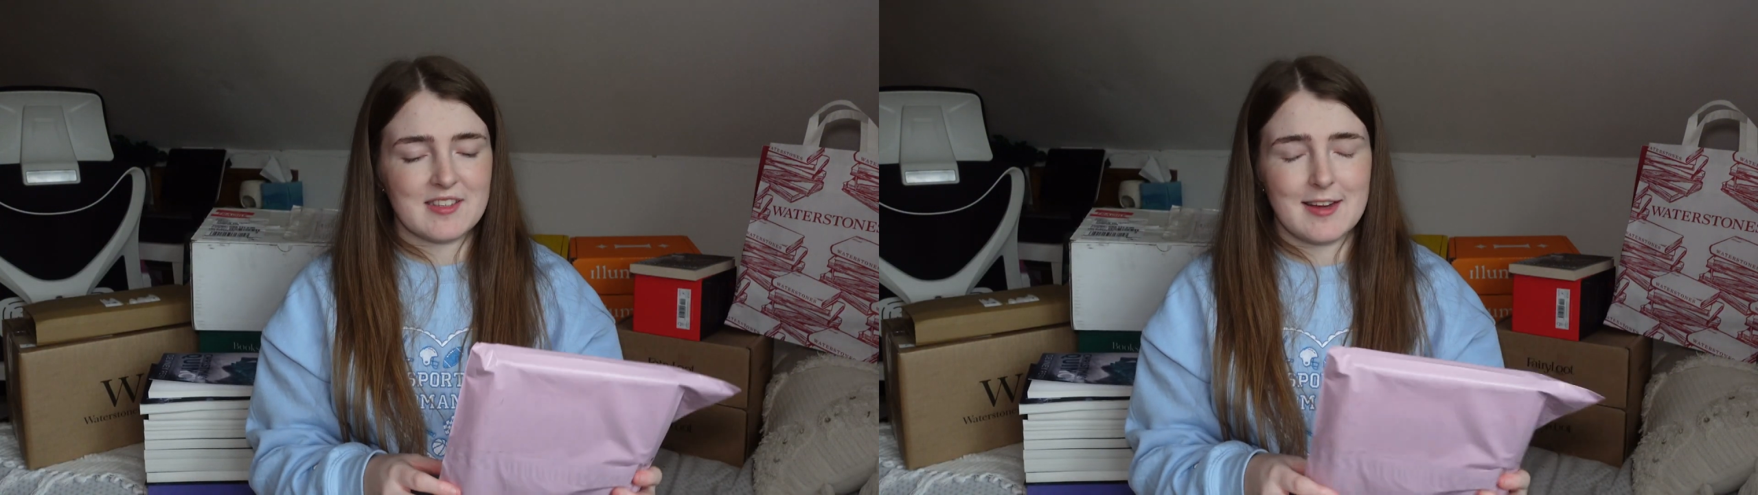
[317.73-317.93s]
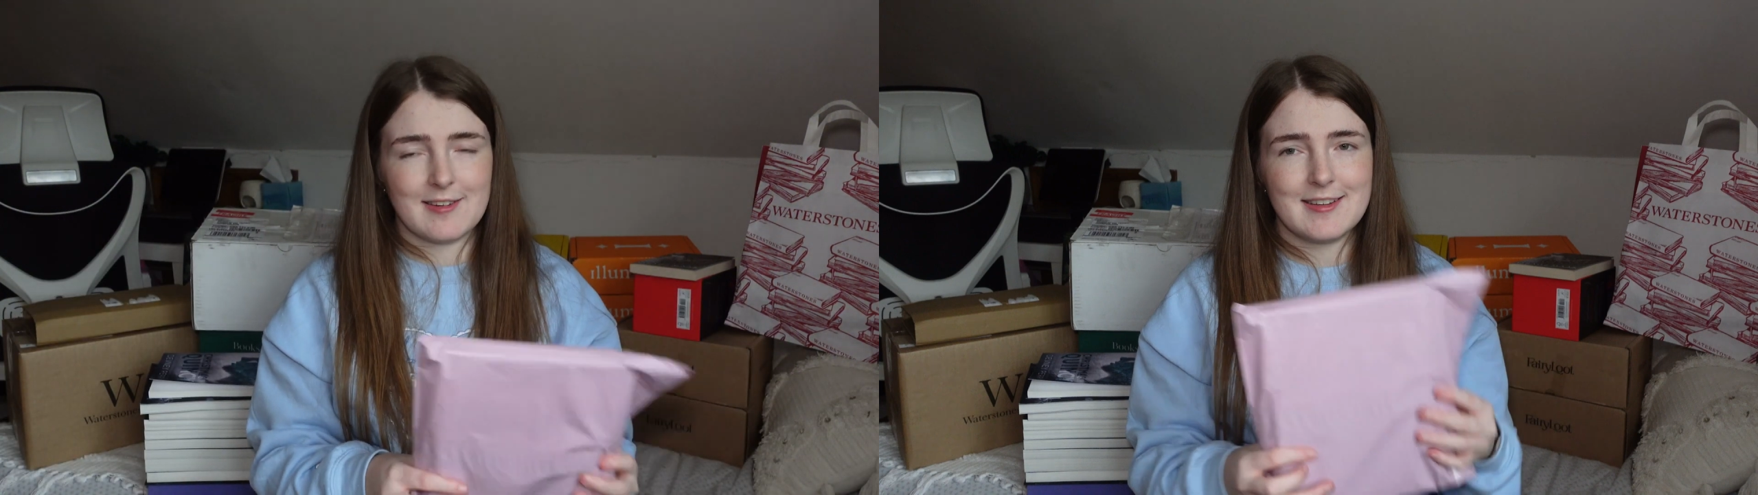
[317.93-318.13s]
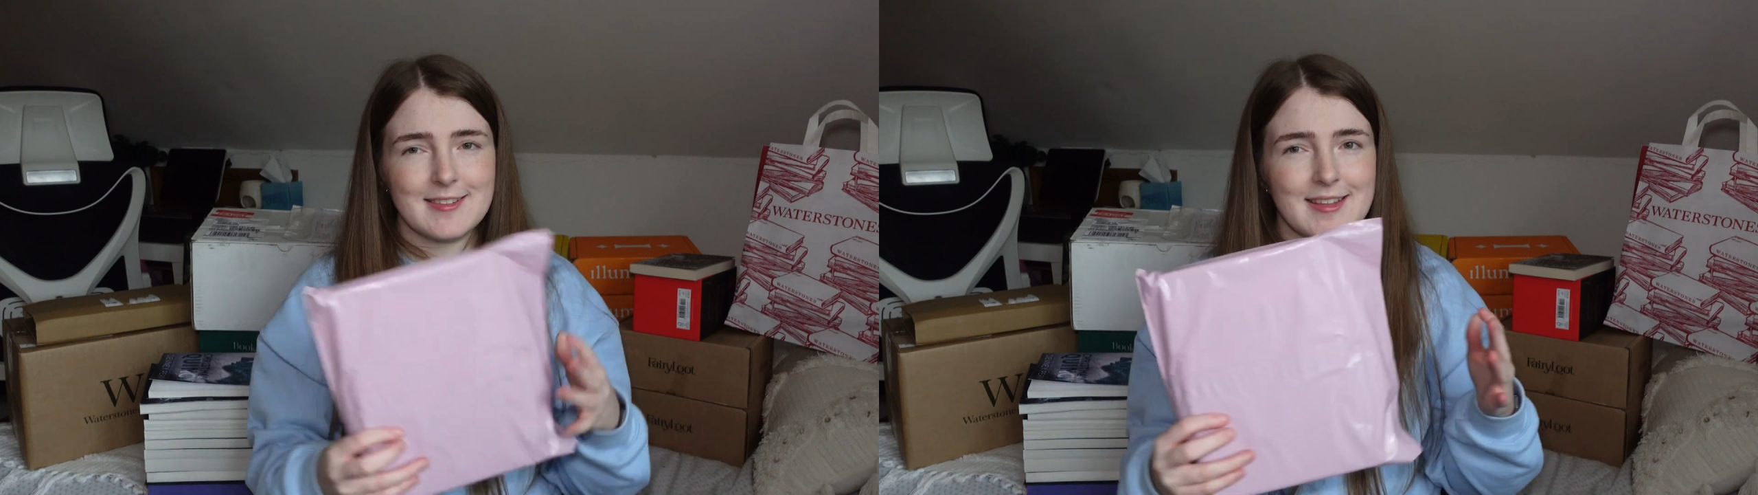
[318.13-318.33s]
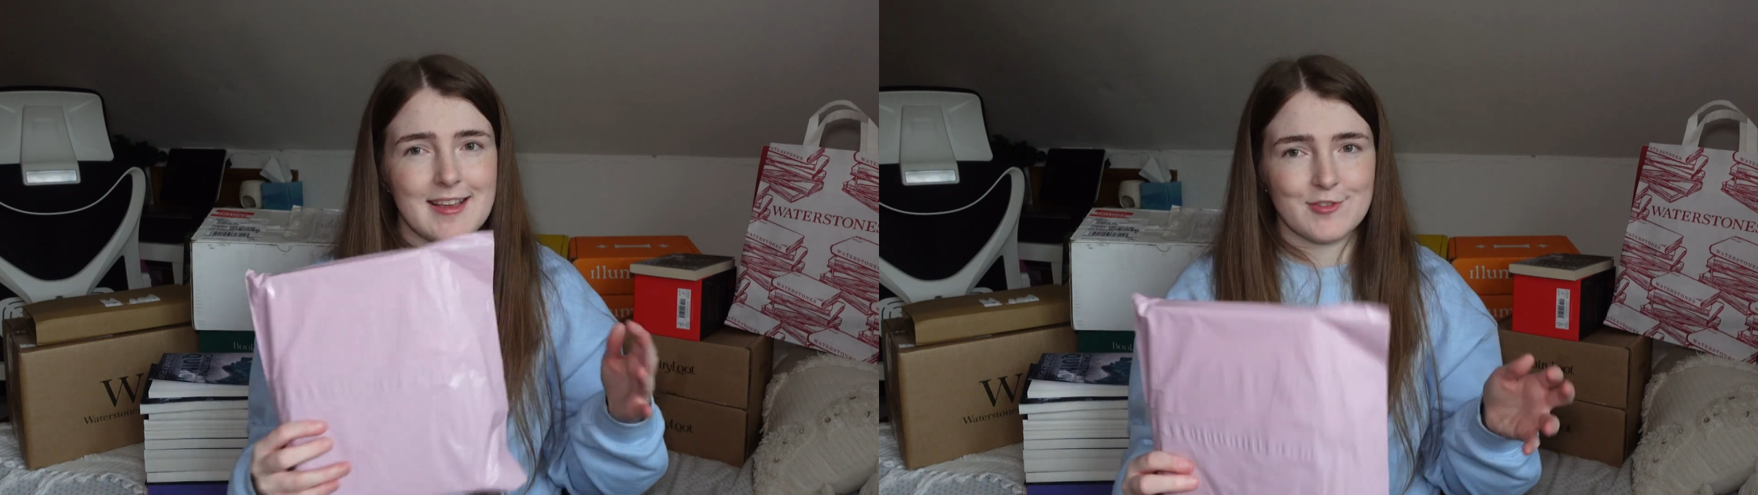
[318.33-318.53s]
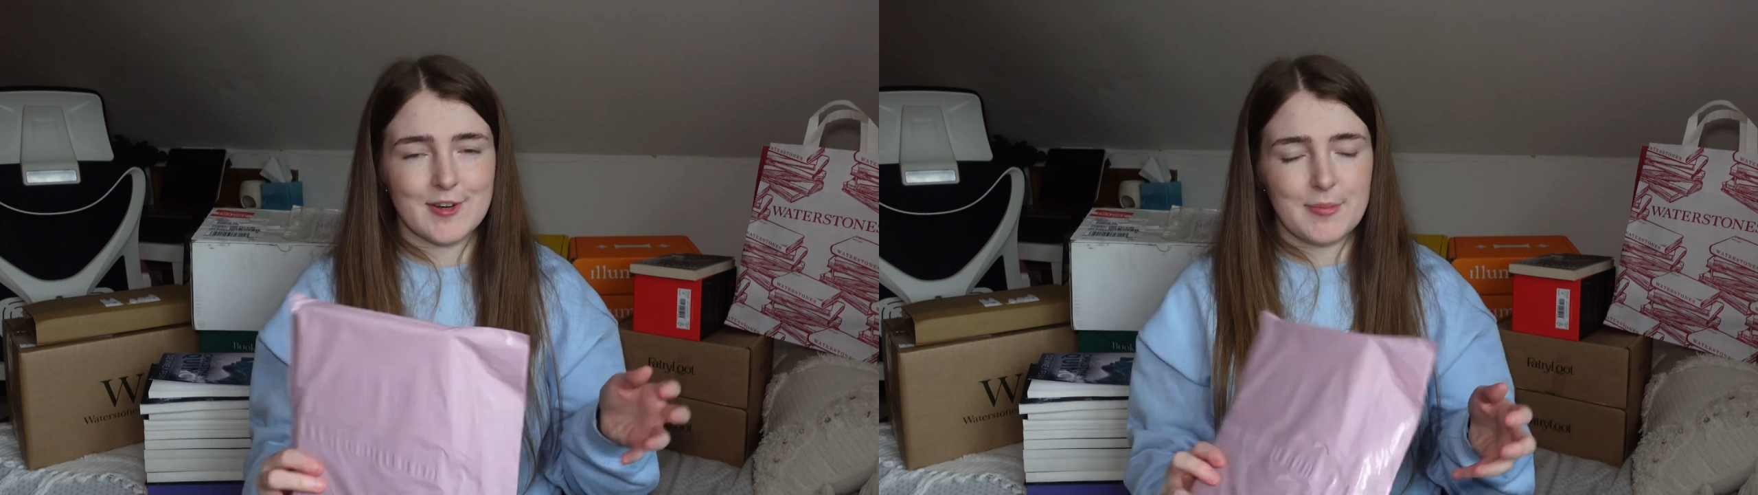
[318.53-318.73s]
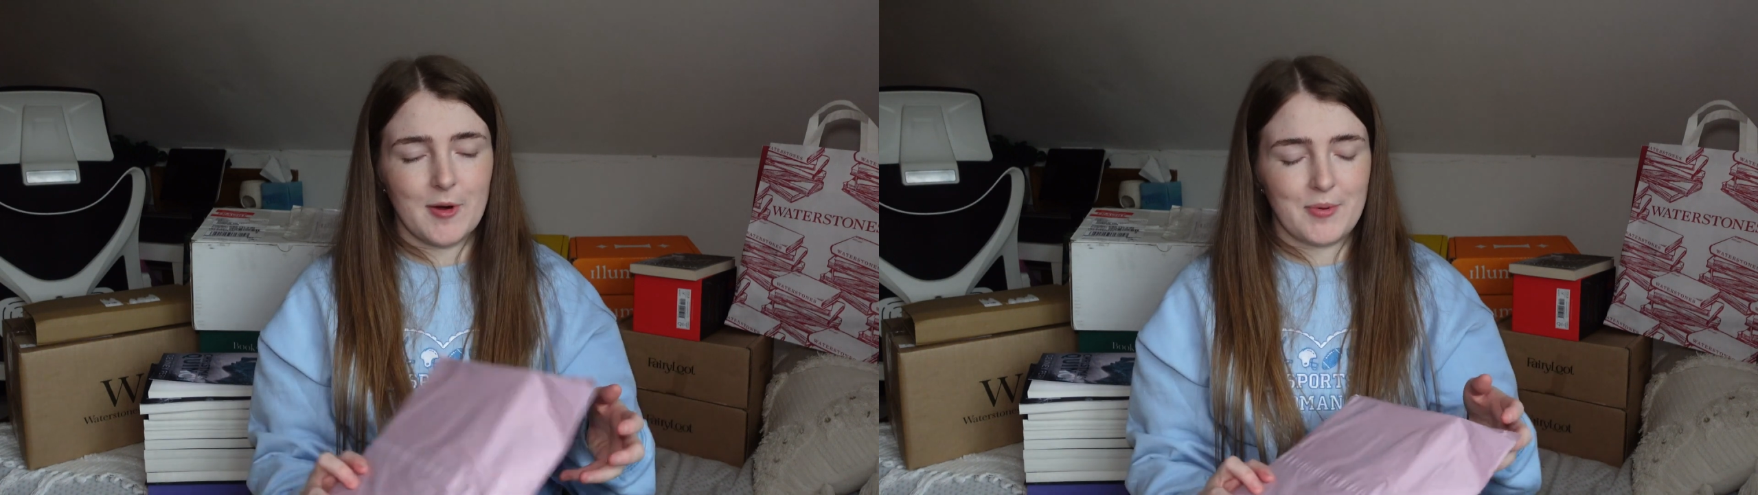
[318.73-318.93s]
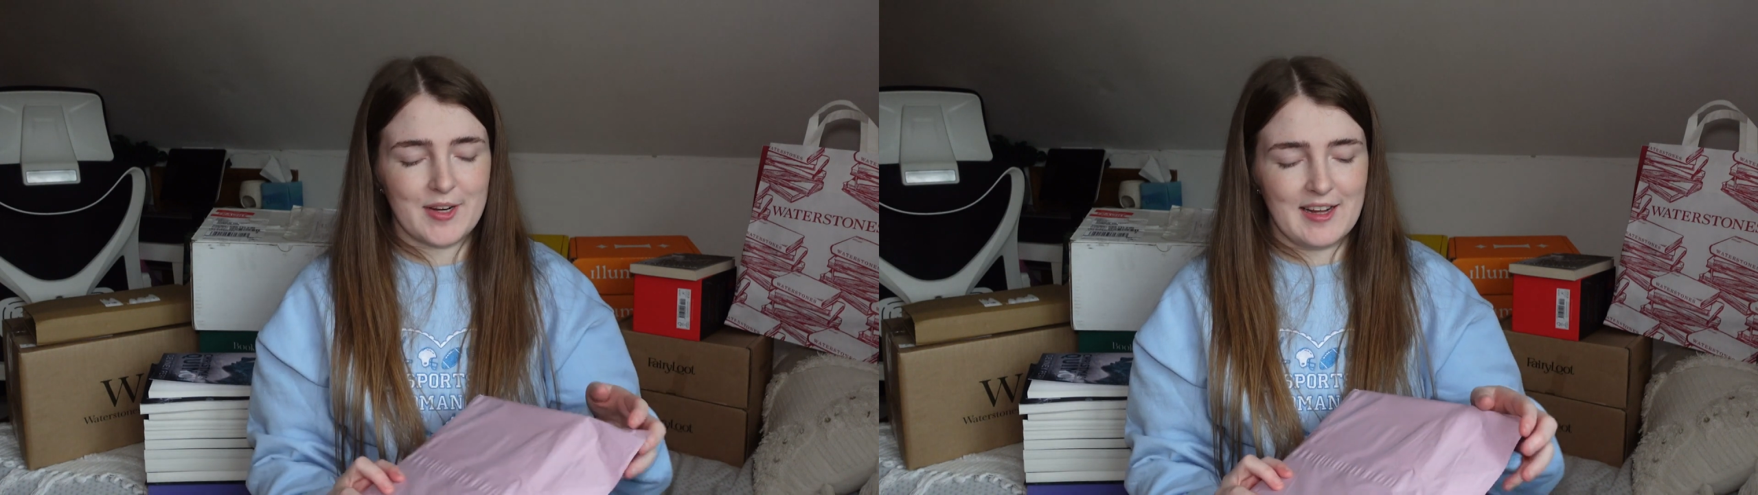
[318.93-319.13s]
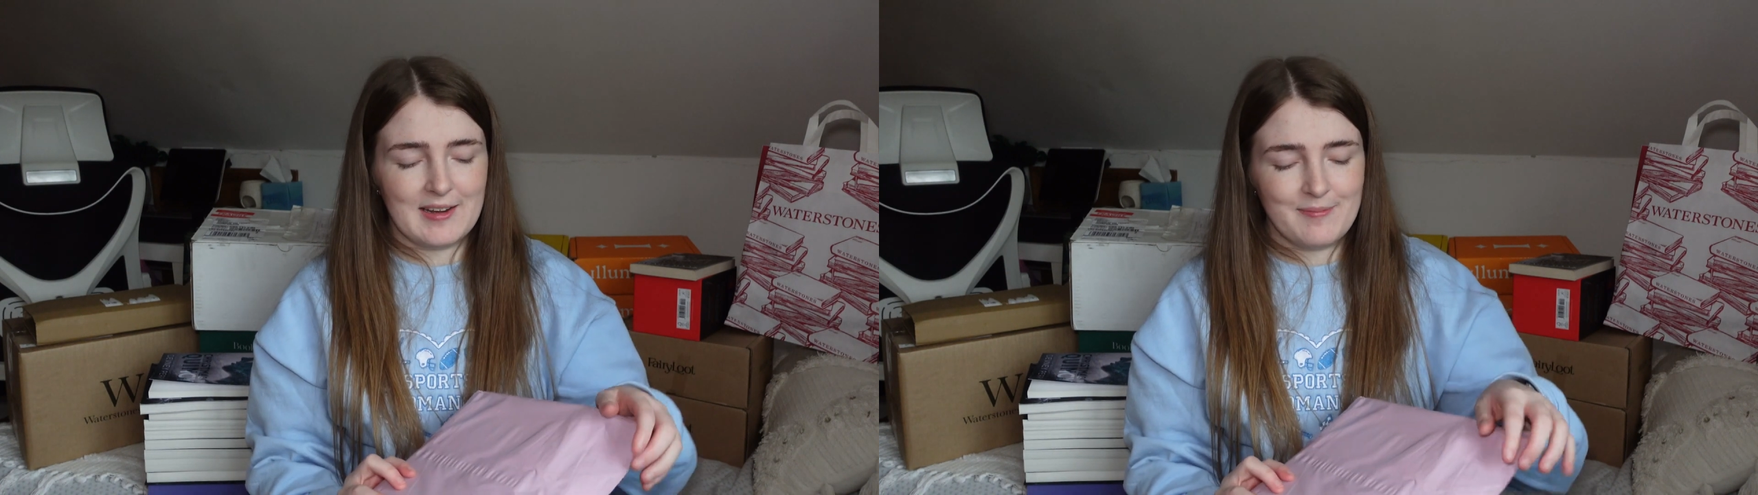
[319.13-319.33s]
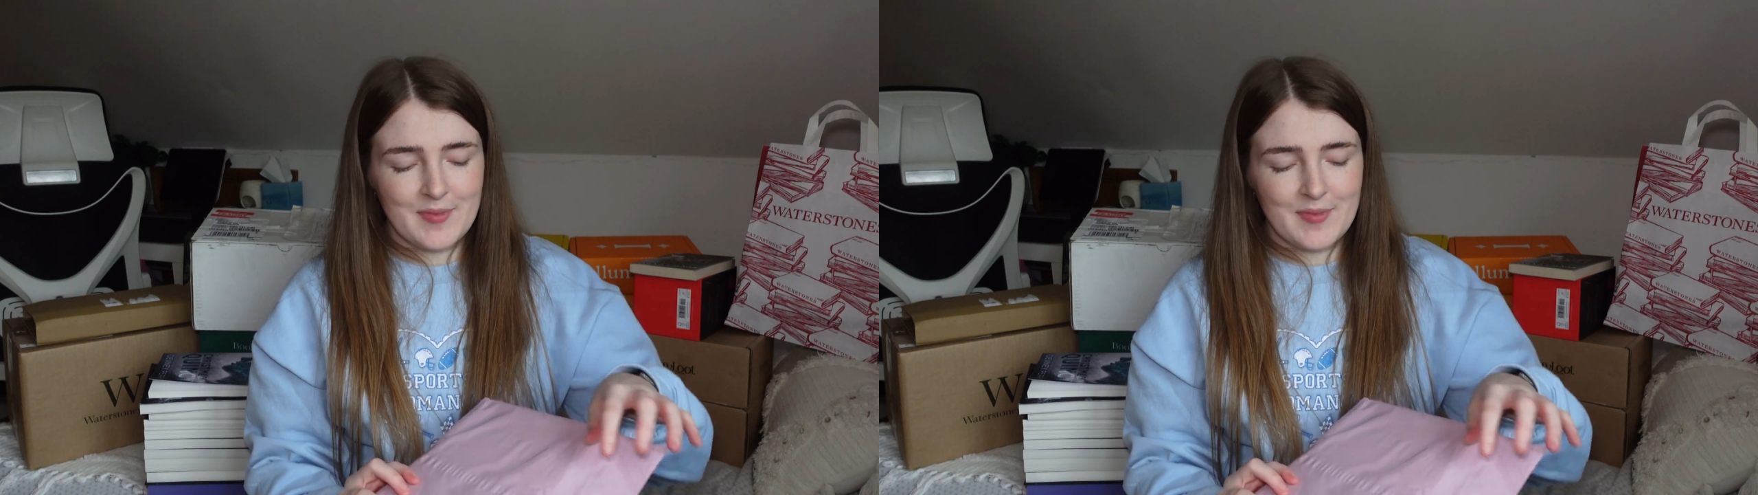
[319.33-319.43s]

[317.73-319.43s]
series that is really popular,